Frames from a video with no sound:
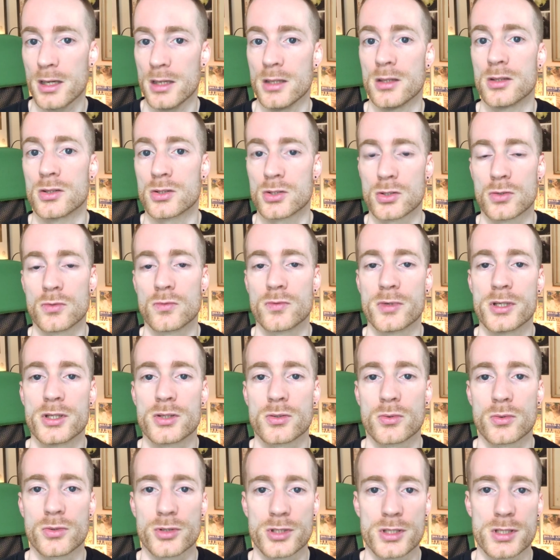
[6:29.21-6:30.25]
into
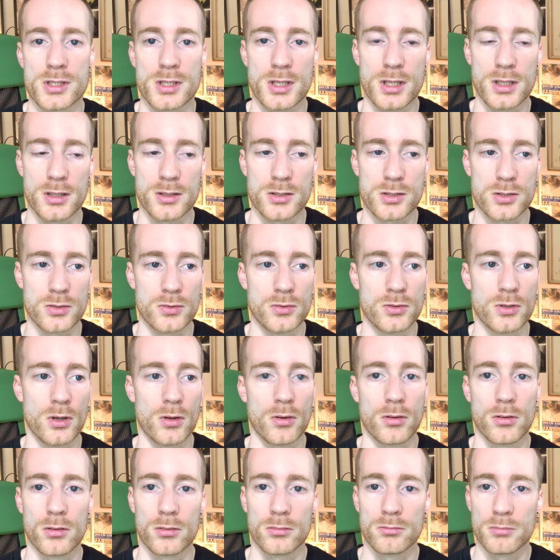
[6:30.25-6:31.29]
resources into
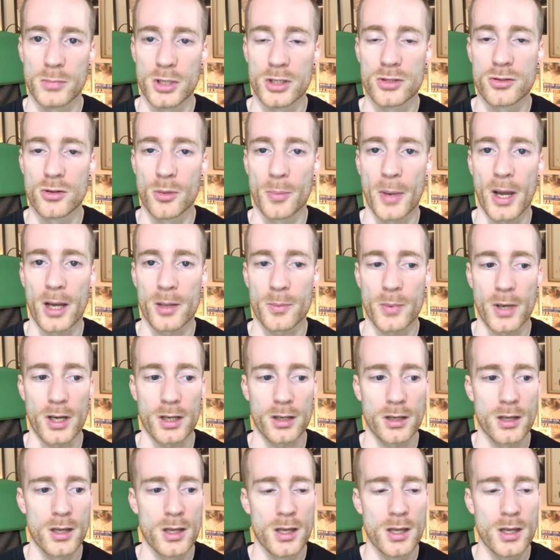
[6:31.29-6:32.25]
your backpack.